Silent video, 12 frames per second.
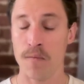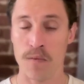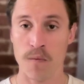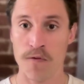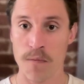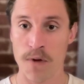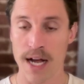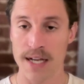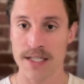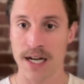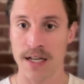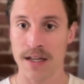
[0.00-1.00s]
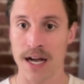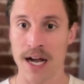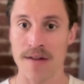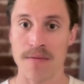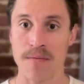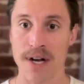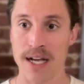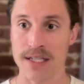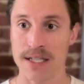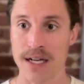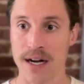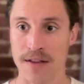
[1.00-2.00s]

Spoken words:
from what I see online, from what I saw